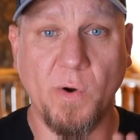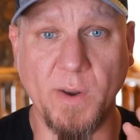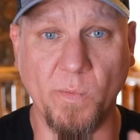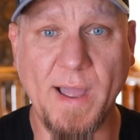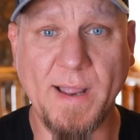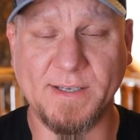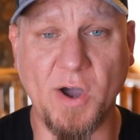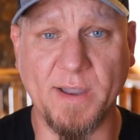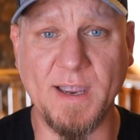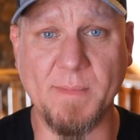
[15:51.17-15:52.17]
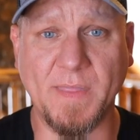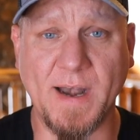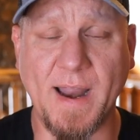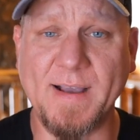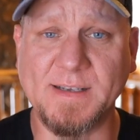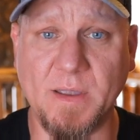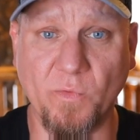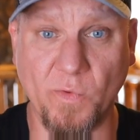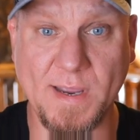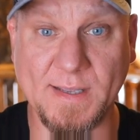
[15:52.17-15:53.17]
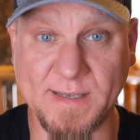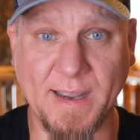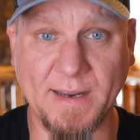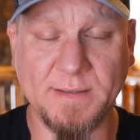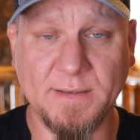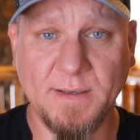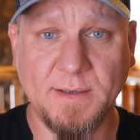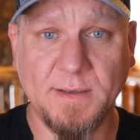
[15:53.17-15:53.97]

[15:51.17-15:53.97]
again, we're not talking about that it has to be redesigned.